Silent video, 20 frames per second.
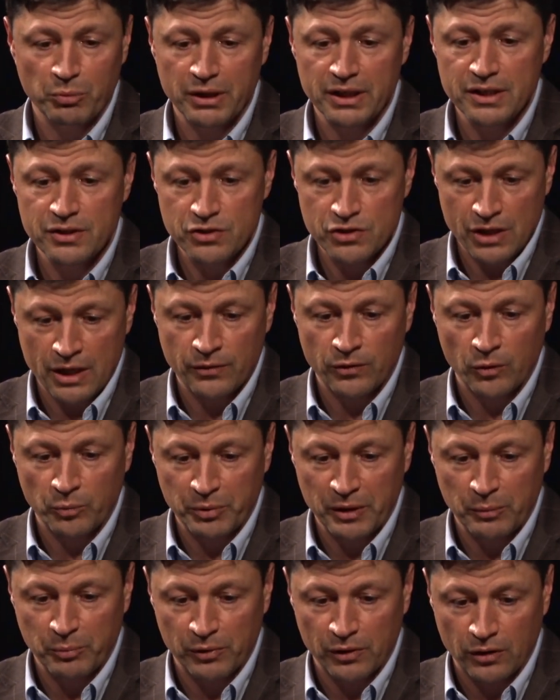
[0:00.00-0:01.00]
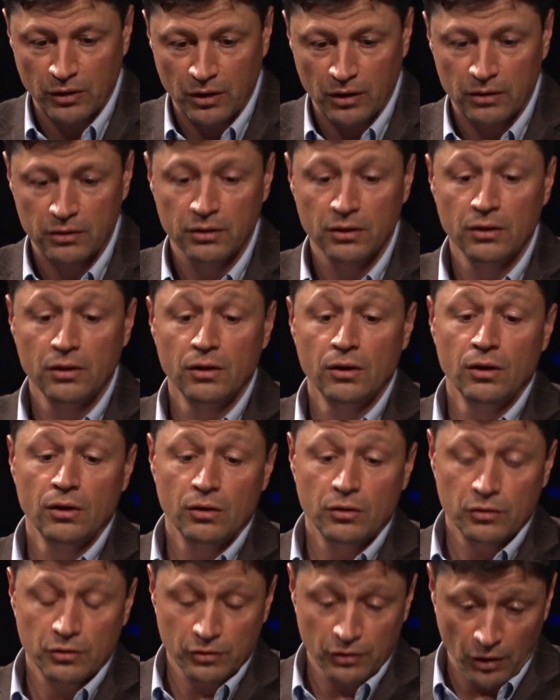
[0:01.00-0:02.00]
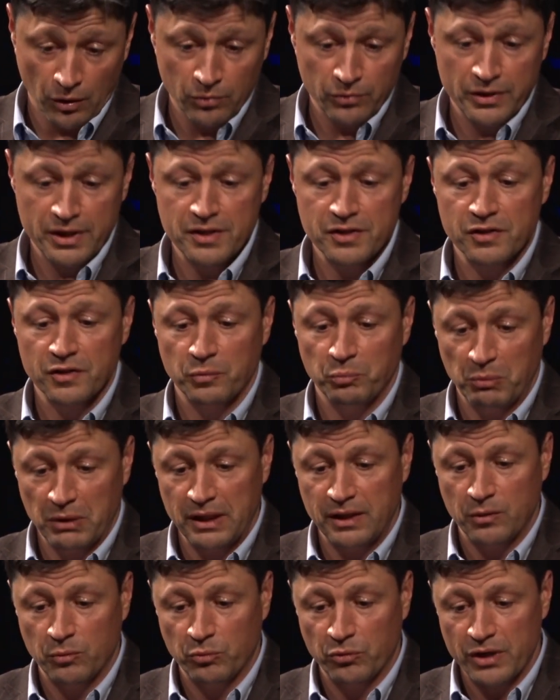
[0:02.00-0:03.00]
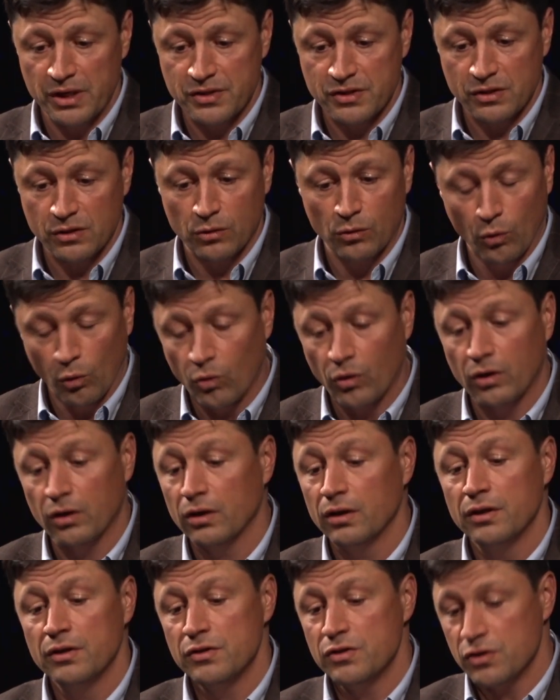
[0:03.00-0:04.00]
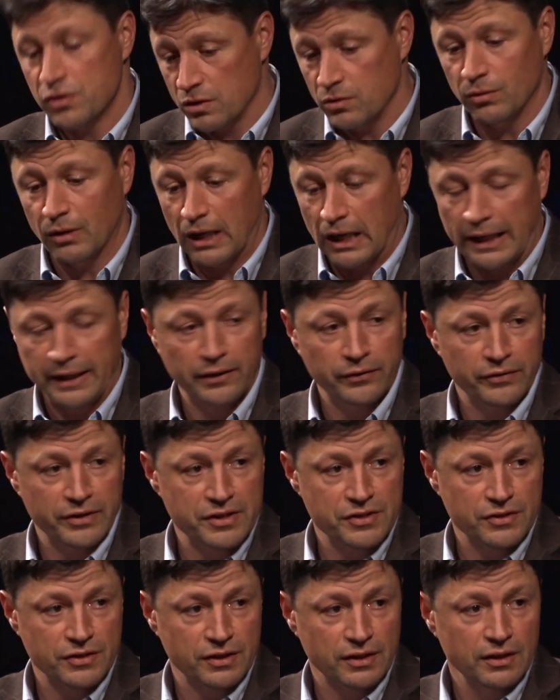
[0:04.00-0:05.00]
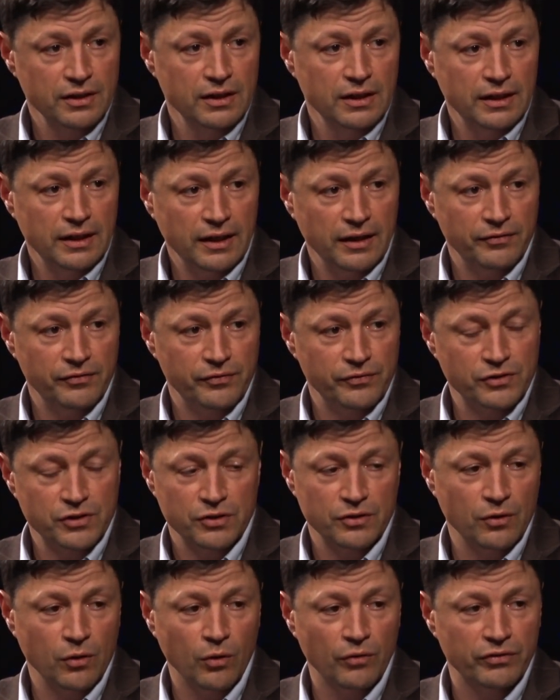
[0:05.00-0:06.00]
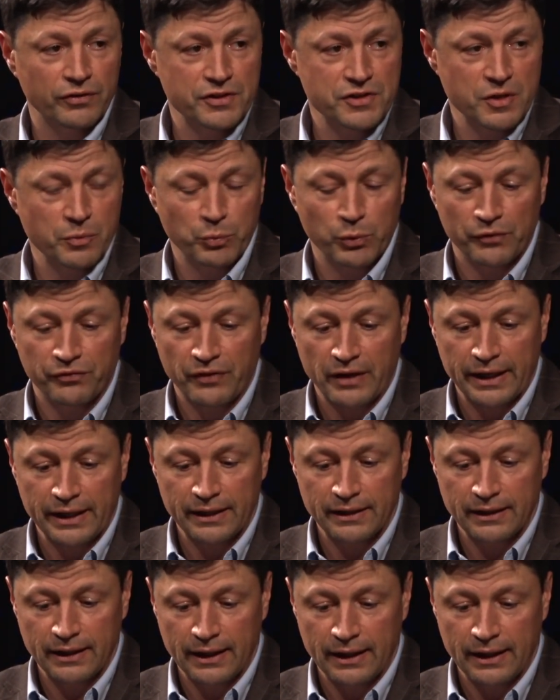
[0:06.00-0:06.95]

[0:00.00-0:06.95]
But in general, people are low risk, medium risk, or too high a risk, to oversimplify it.